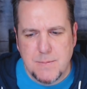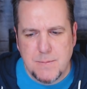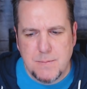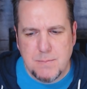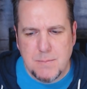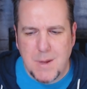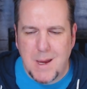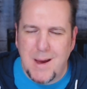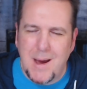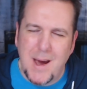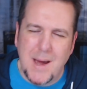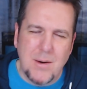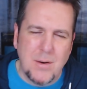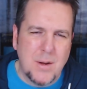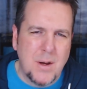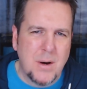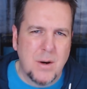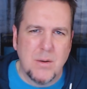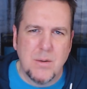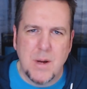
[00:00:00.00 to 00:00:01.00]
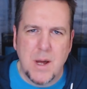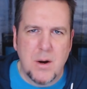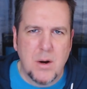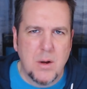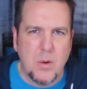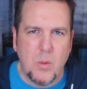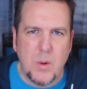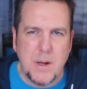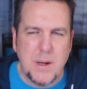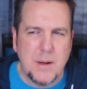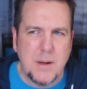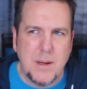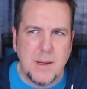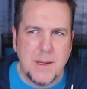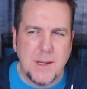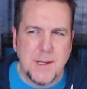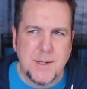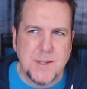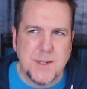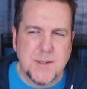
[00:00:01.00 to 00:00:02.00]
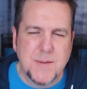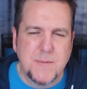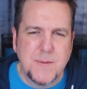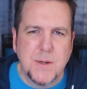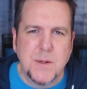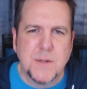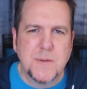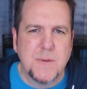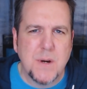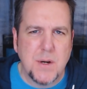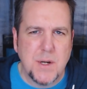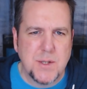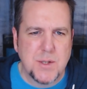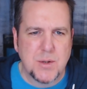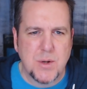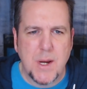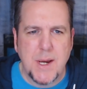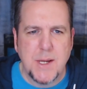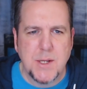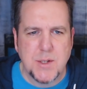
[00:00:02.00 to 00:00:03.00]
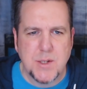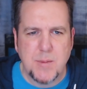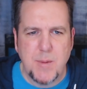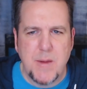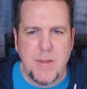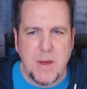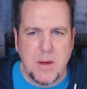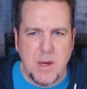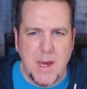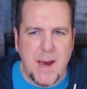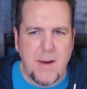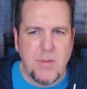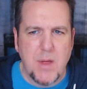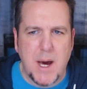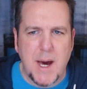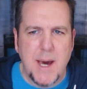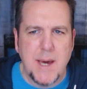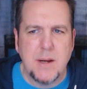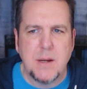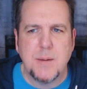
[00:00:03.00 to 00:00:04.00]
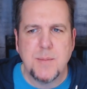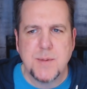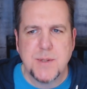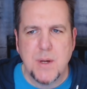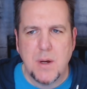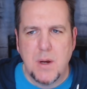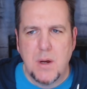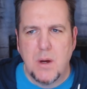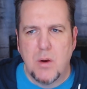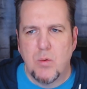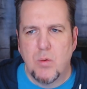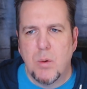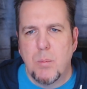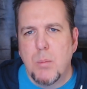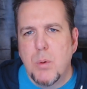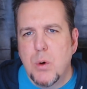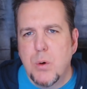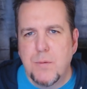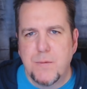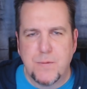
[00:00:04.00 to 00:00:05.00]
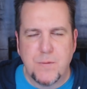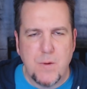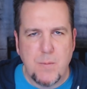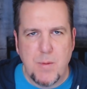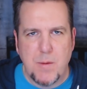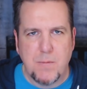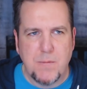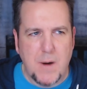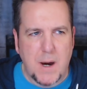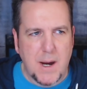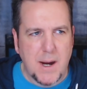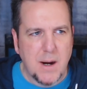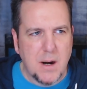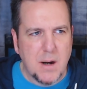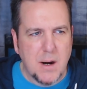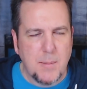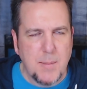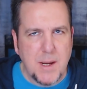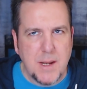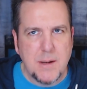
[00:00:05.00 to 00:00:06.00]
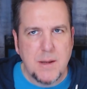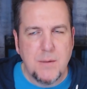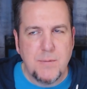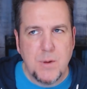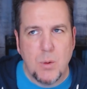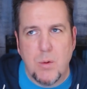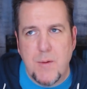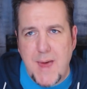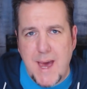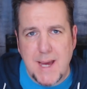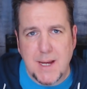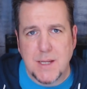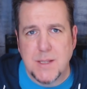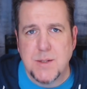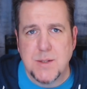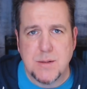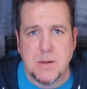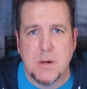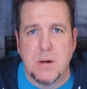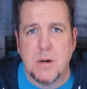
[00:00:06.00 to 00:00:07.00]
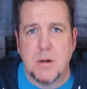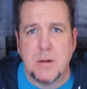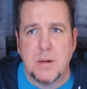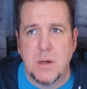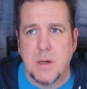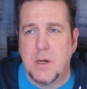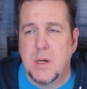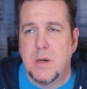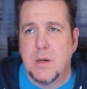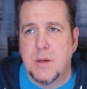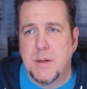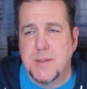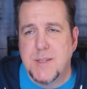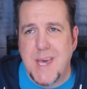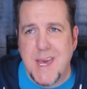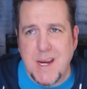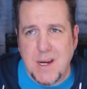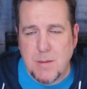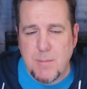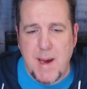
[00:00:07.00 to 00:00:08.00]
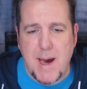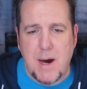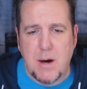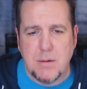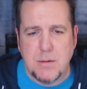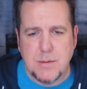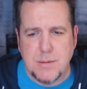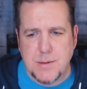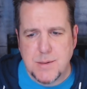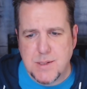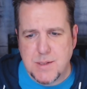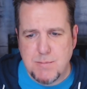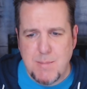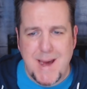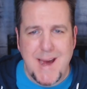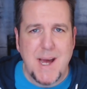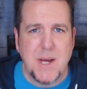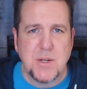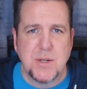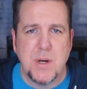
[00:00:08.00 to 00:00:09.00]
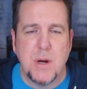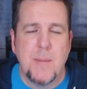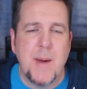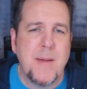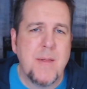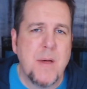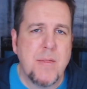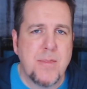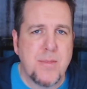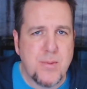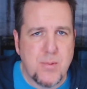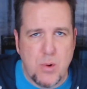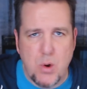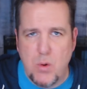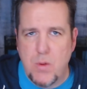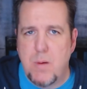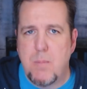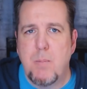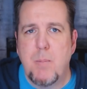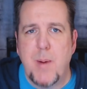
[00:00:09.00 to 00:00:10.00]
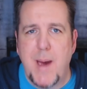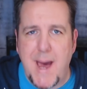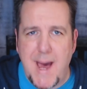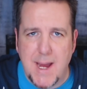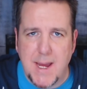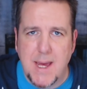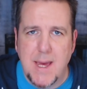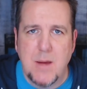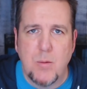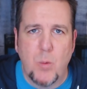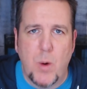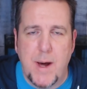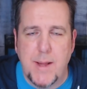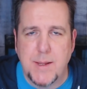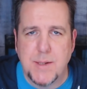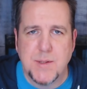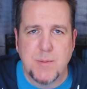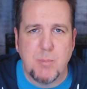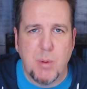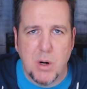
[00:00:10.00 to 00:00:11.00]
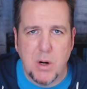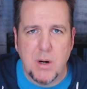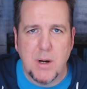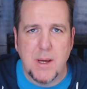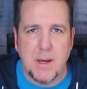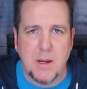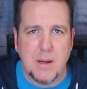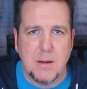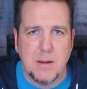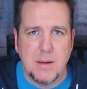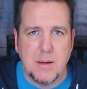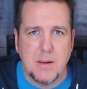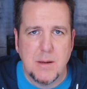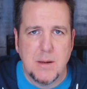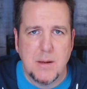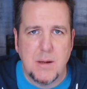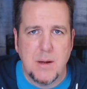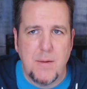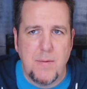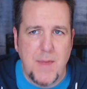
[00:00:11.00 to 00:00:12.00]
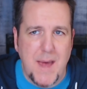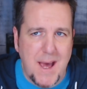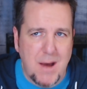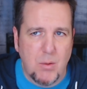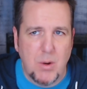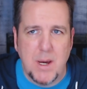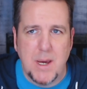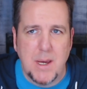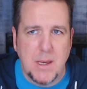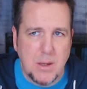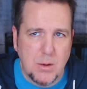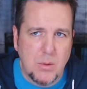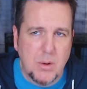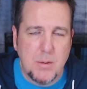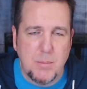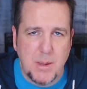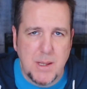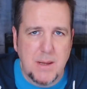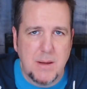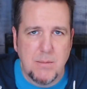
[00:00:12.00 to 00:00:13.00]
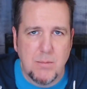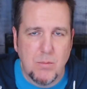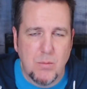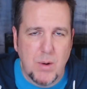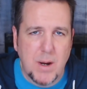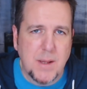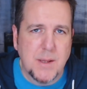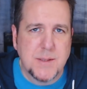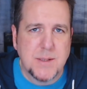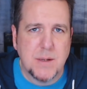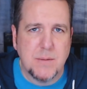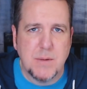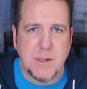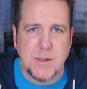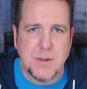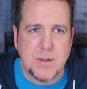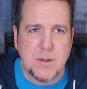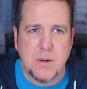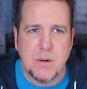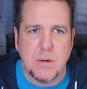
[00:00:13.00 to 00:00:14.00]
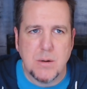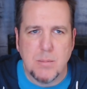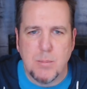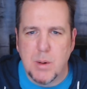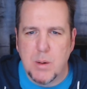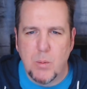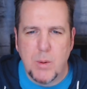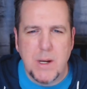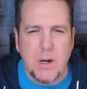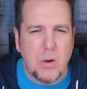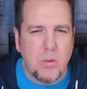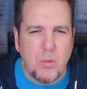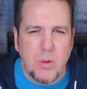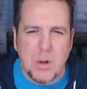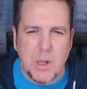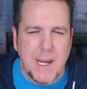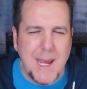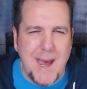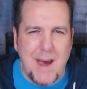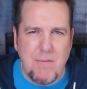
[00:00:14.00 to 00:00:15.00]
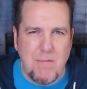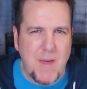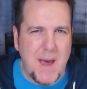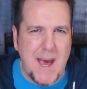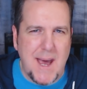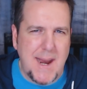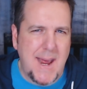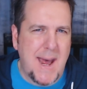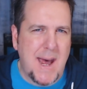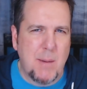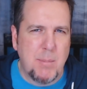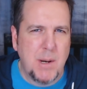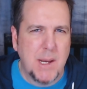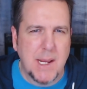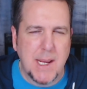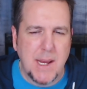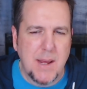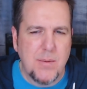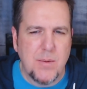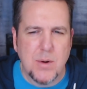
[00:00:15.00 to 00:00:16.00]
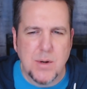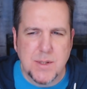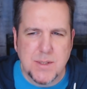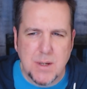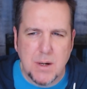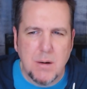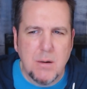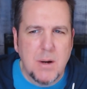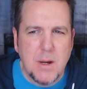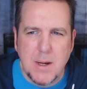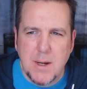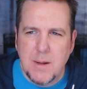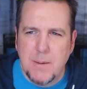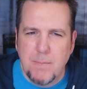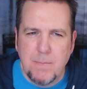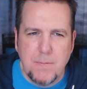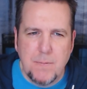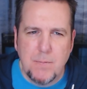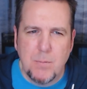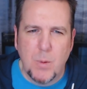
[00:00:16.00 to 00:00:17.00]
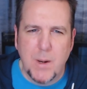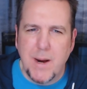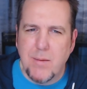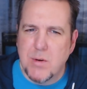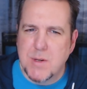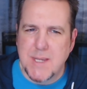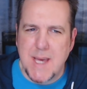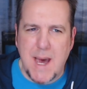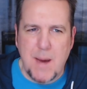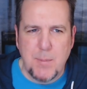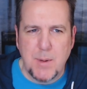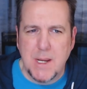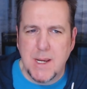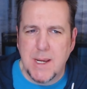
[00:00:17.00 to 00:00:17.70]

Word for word: I don't know. I don't know what, it just feels very strange to me that you have the items removed from the fire. I mean, if you were that concerned, take them out, smash them, and then throw them back in while it's burning. And that way you would be relatively certain, but we don't really have that happening either. So whatever's happening